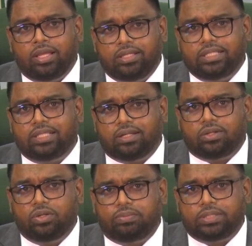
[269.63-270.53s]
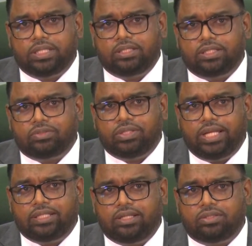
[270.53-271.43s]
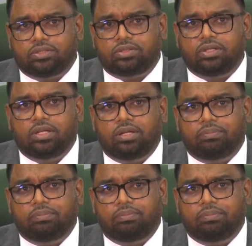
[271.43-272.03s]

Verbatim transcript: These include procedures relating to